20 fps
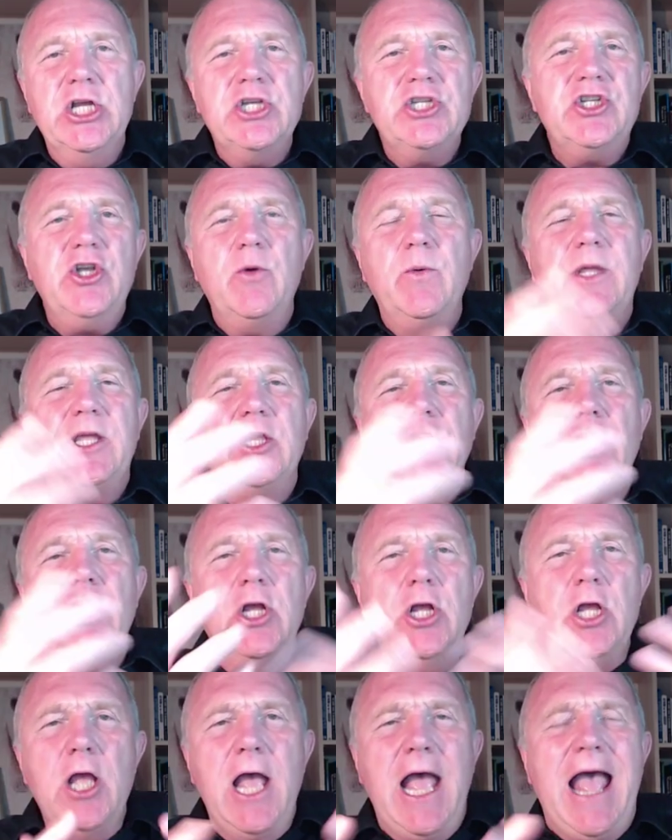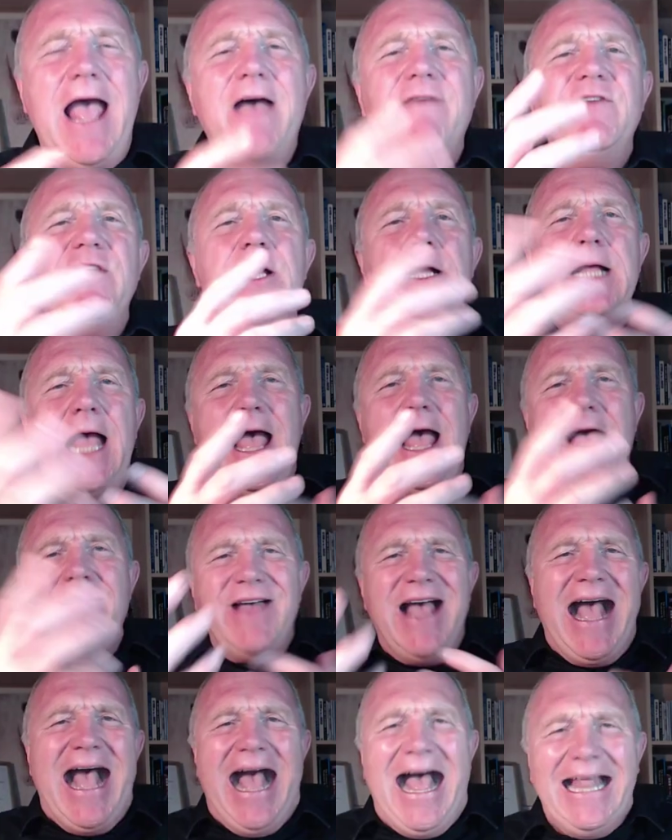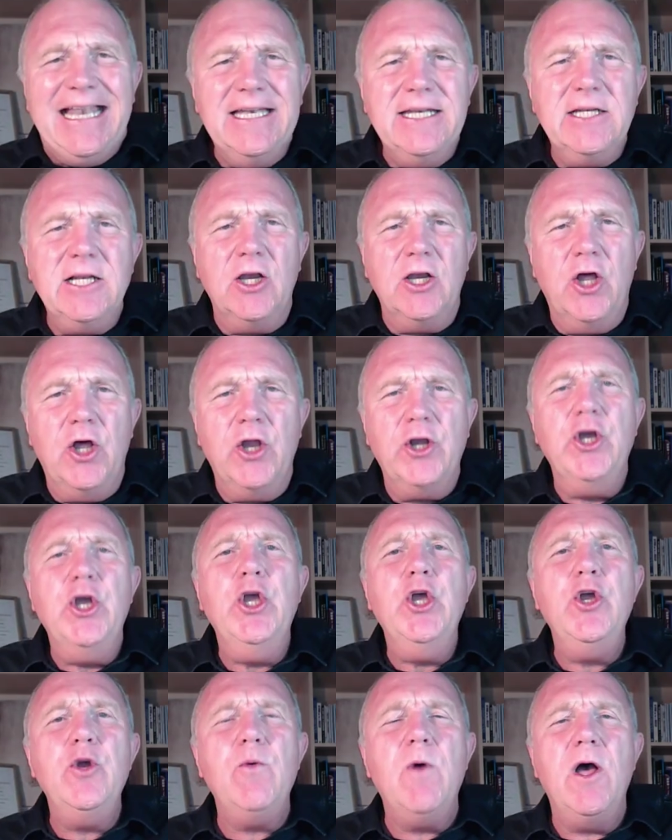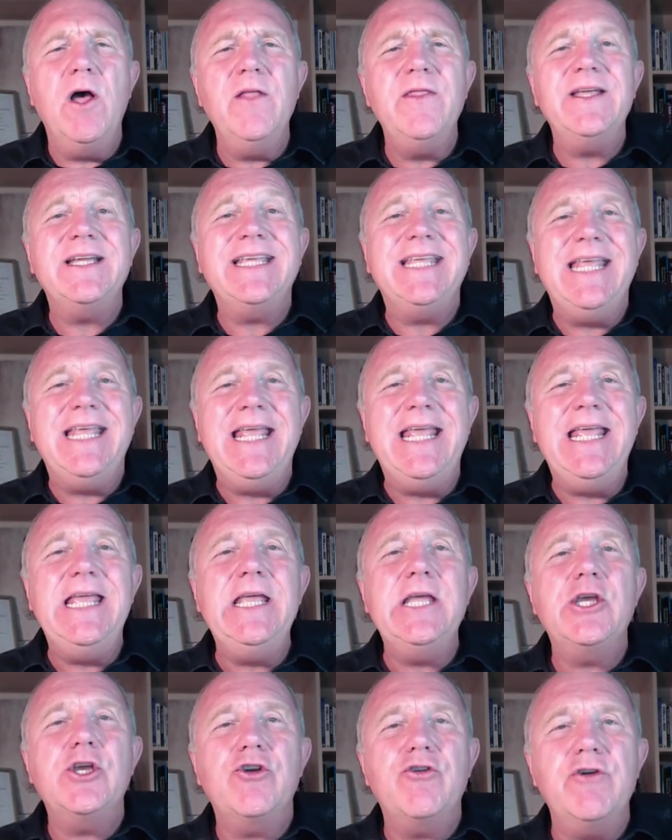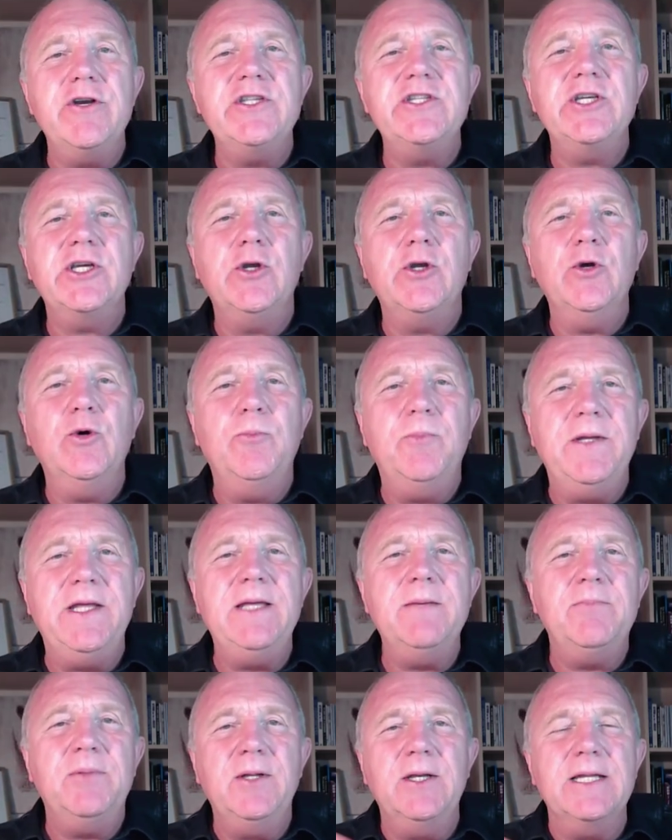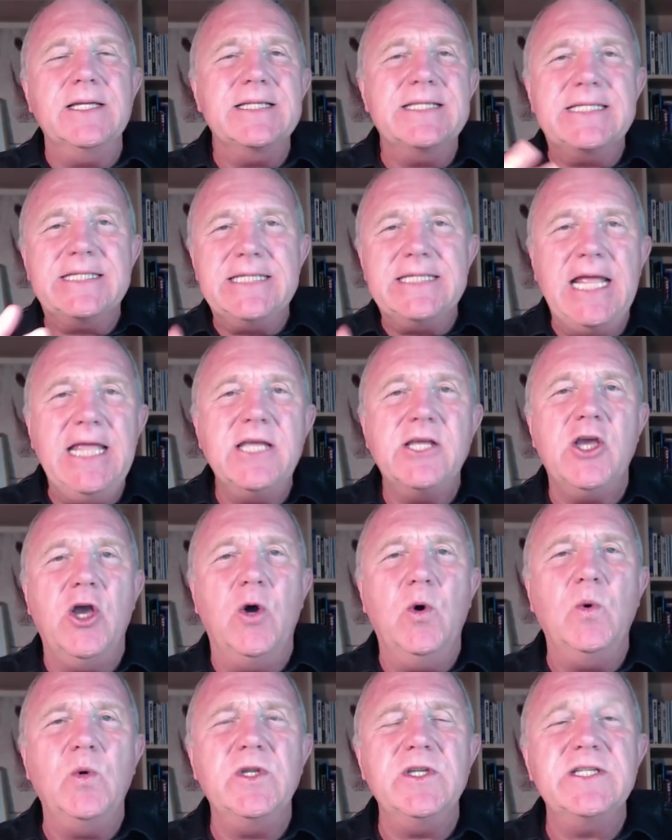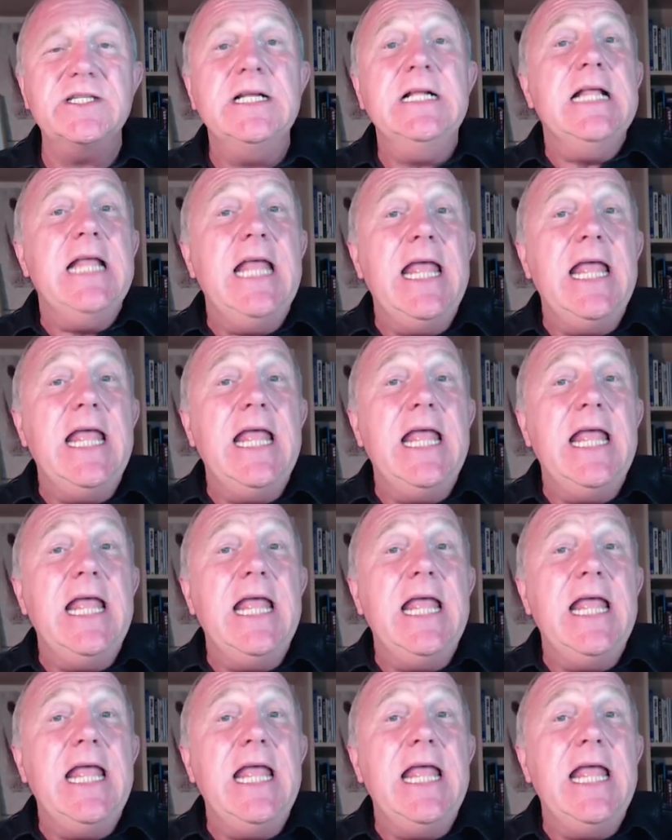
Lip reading: so we can have a handle on who are the key critical people and stakeholders